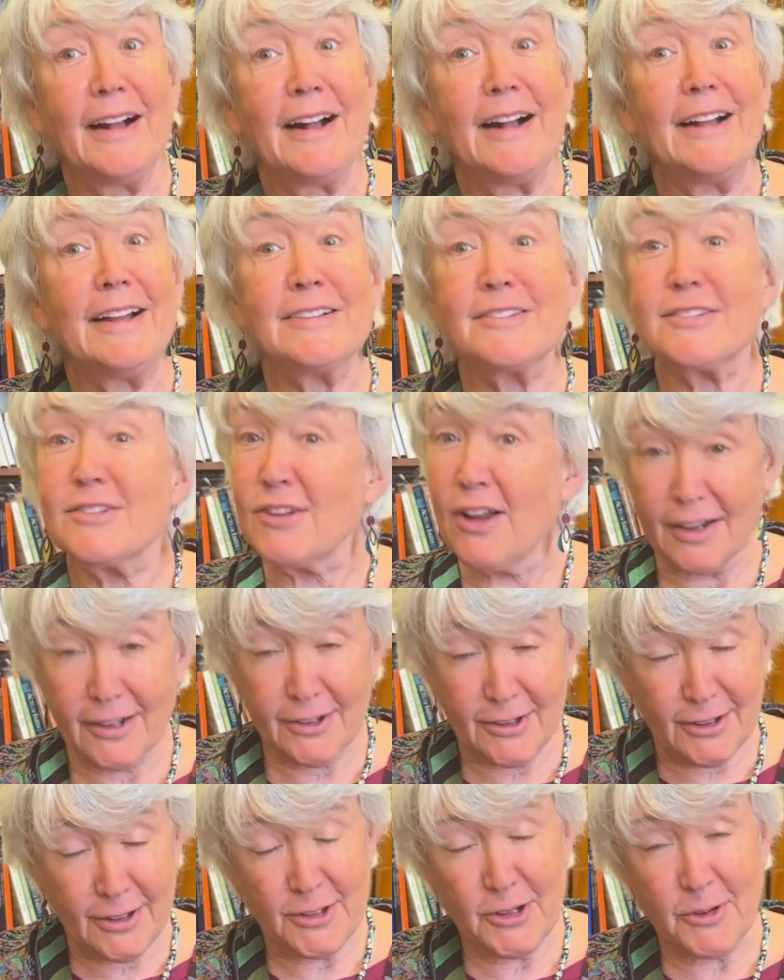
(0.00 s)
It's not
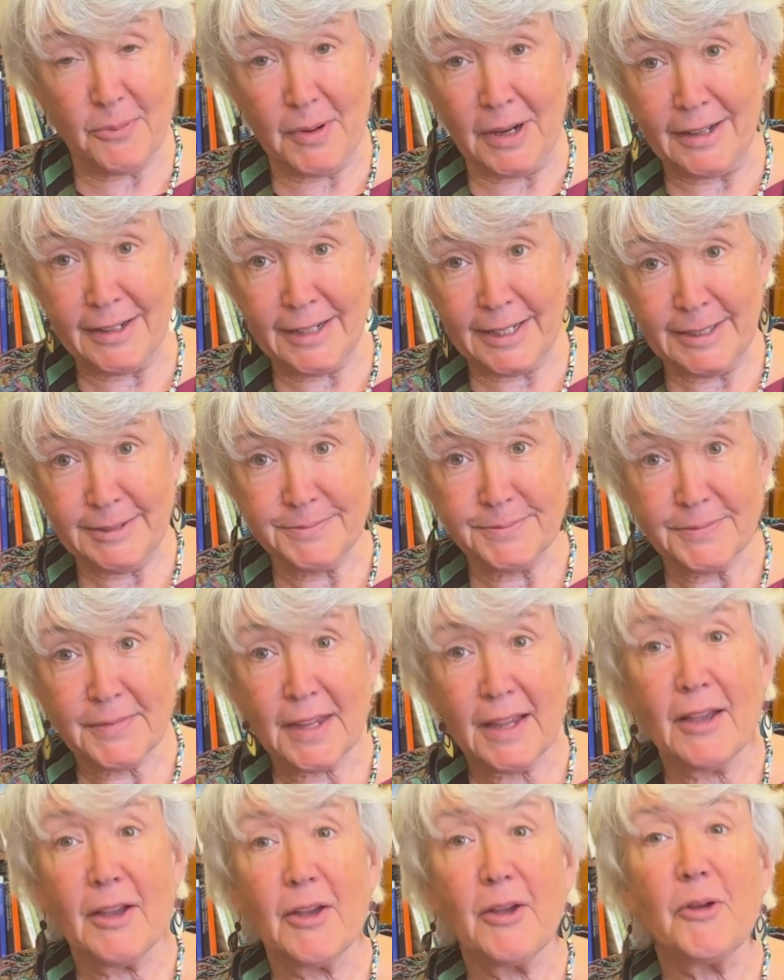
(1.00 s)
good on your body.
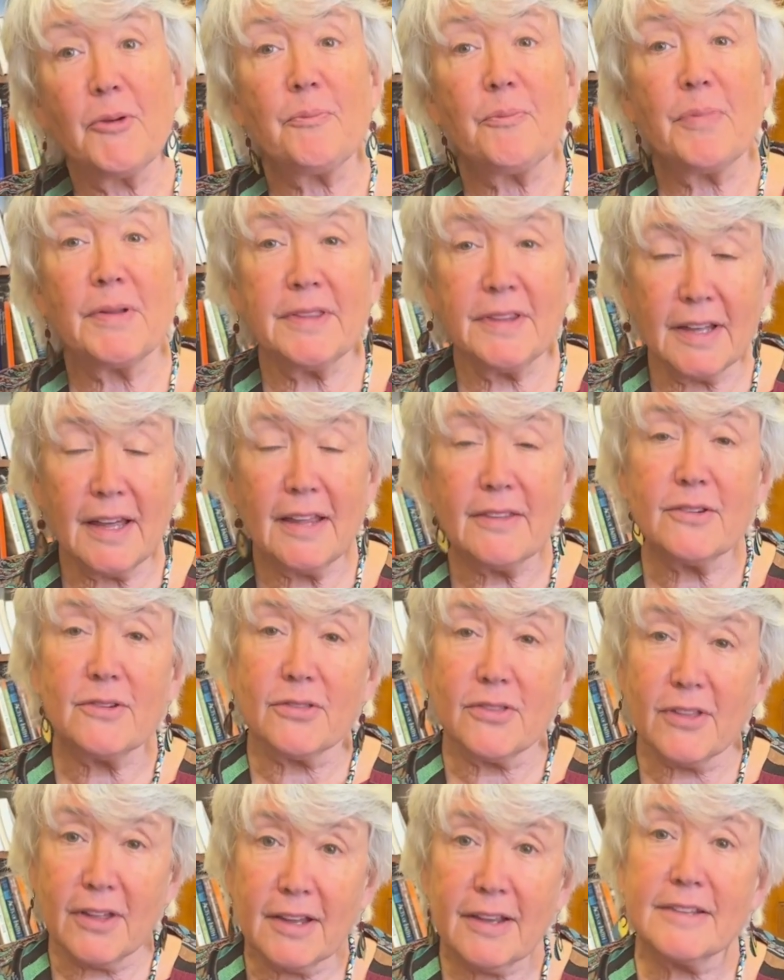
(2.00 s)
But the other
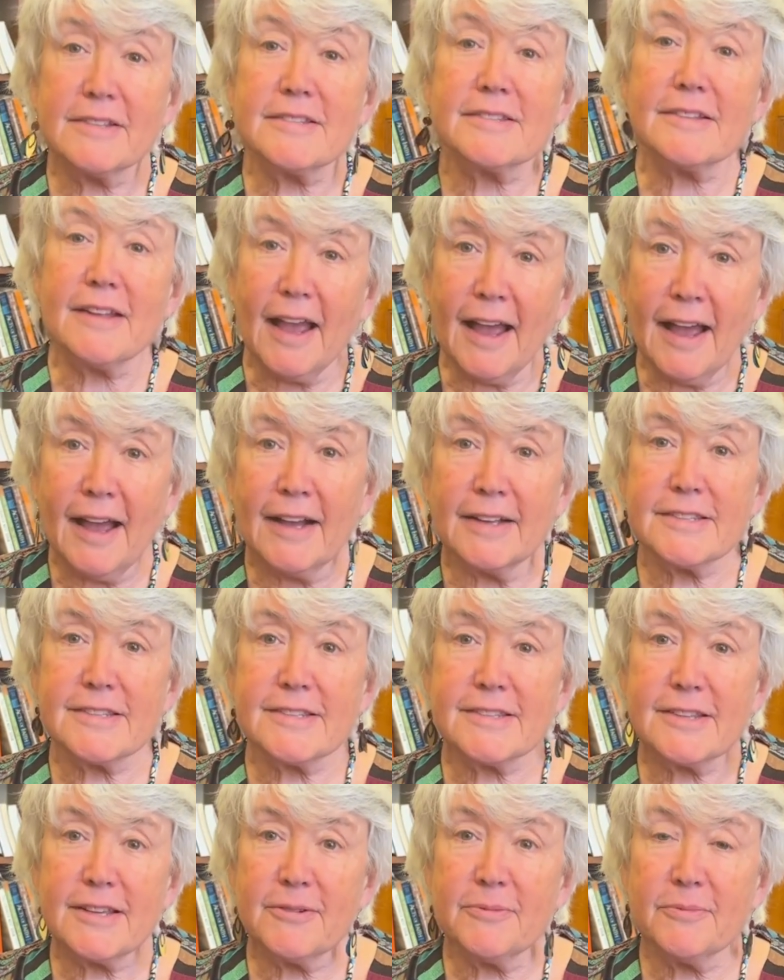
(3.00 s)
thing is to
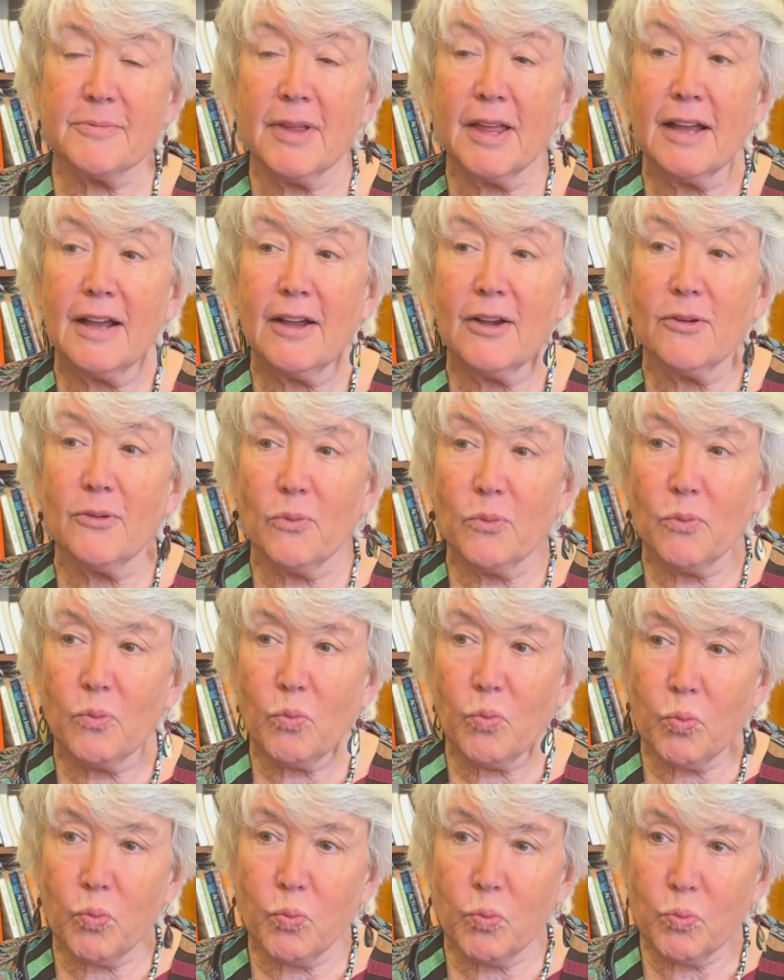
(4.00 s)
ask them
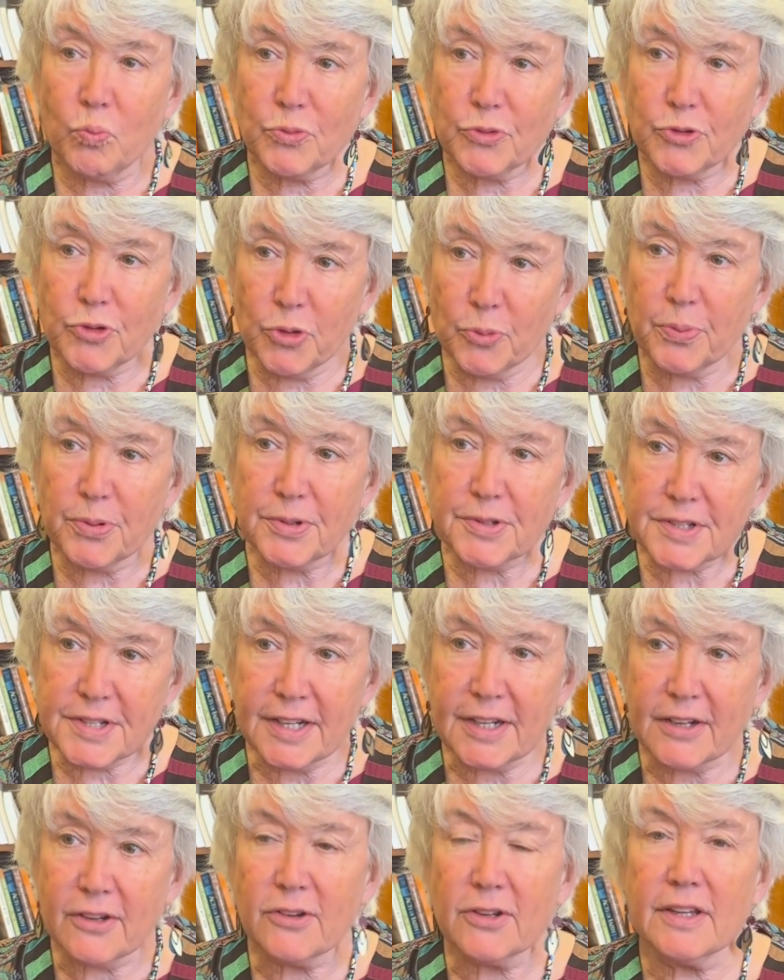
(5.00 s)
to
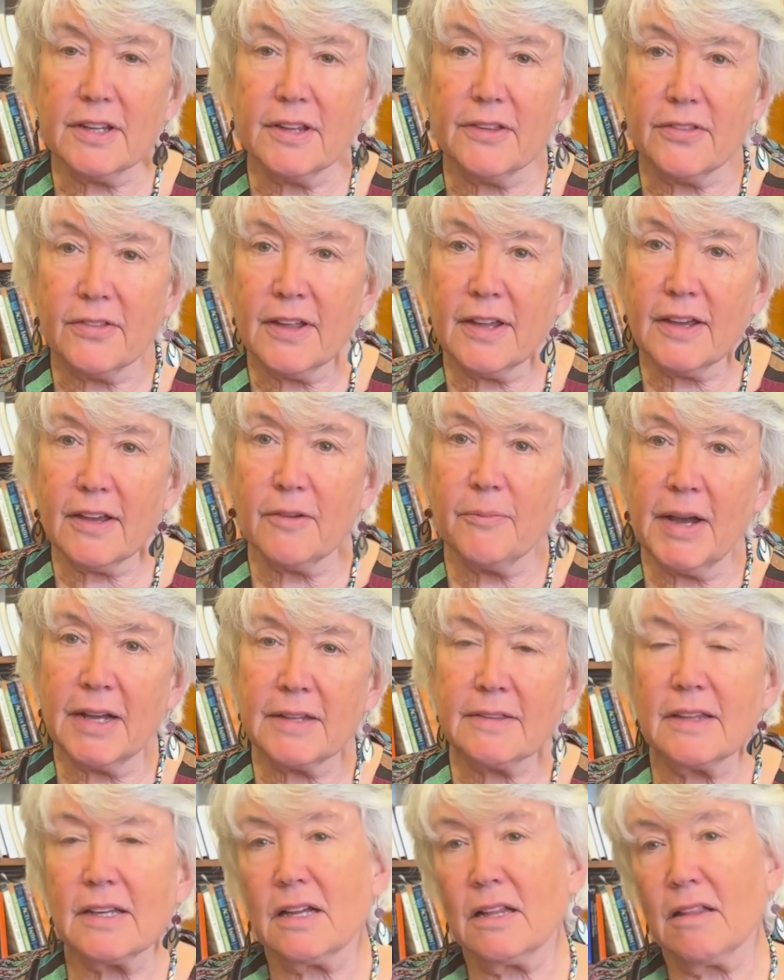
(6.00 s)
particularly think
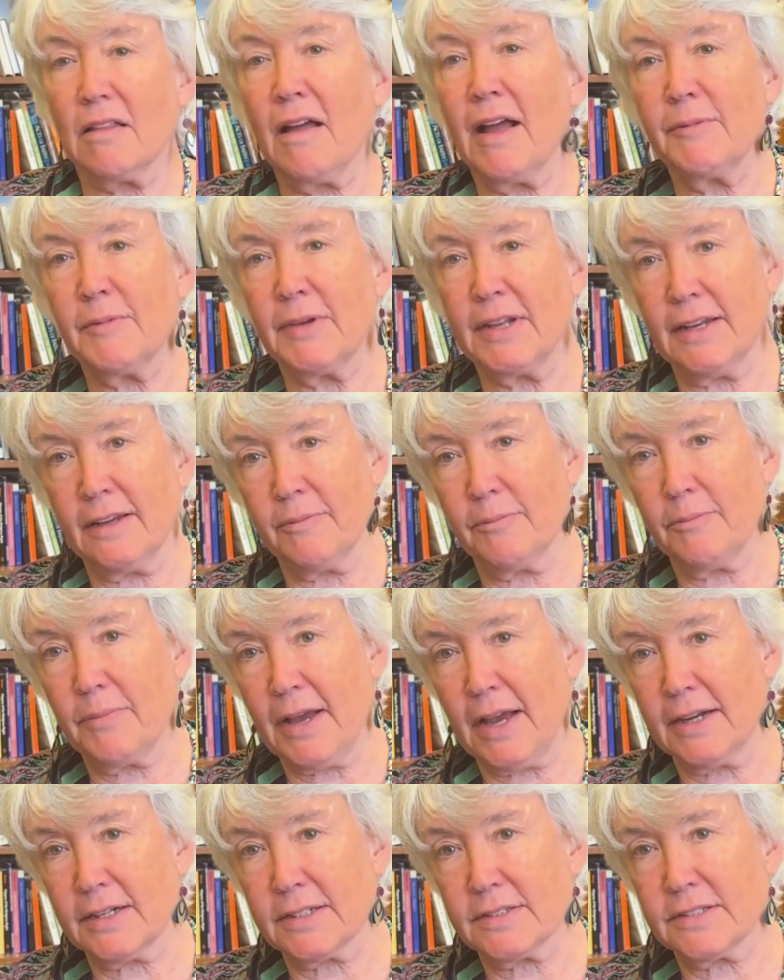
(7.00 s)
about the climate
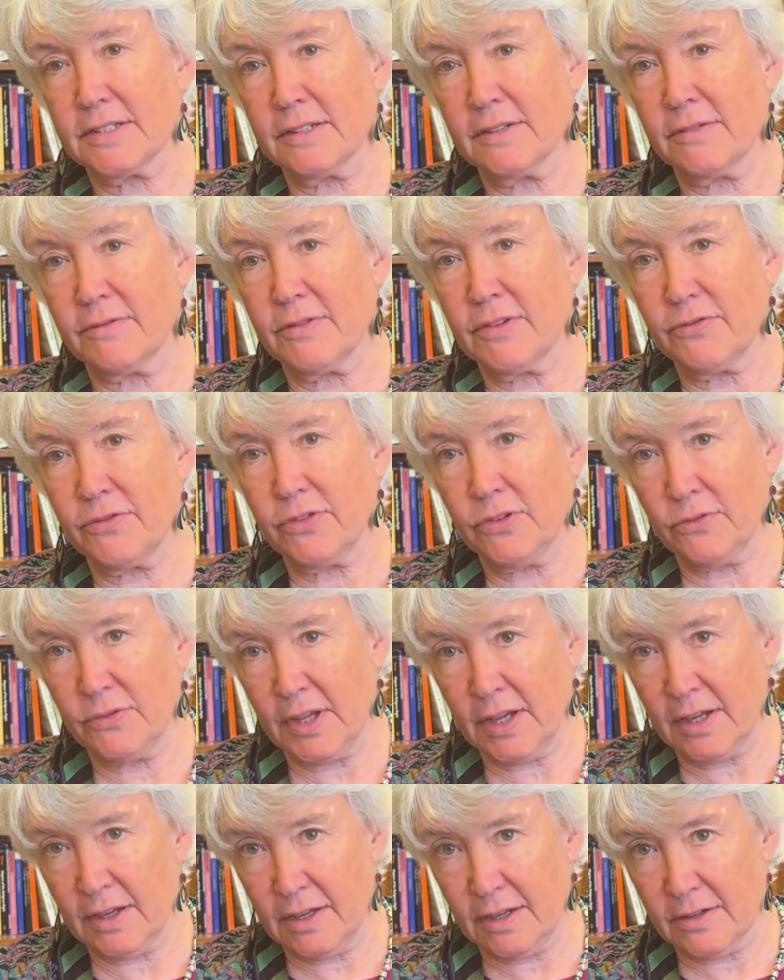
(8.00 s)
impact of the food
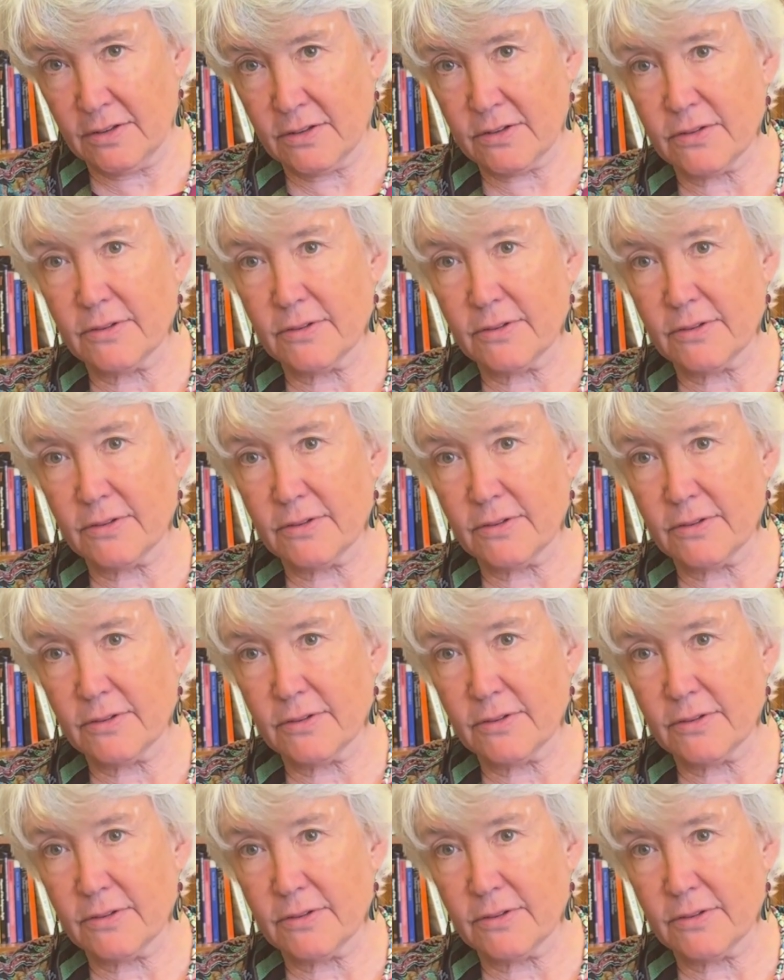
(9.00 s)
they eat.